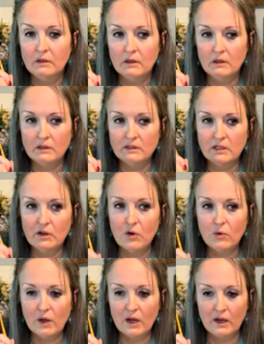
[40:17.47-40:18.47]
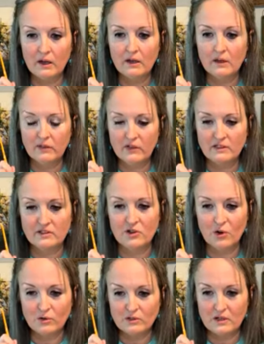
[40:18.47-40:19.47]
Is it okay if his
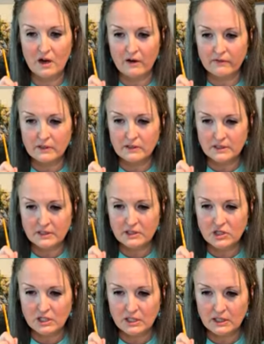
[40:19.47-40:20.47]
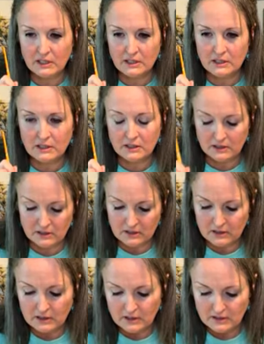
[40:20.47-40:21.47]
nose covers the cheeks
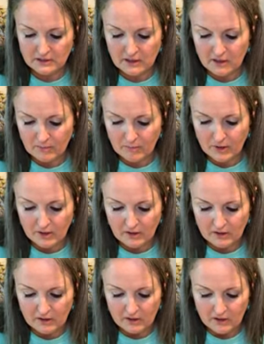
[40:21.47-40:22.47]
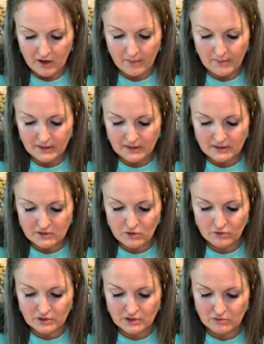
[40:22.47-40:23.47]
some? I mean, his nose
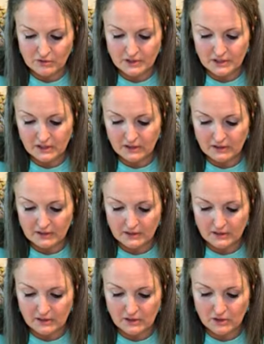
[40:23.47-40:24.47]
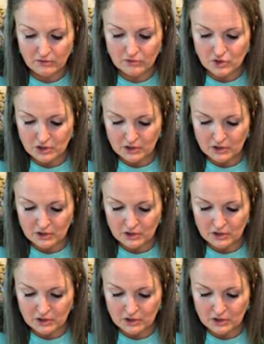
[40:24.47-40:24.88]
is ridiculously huge.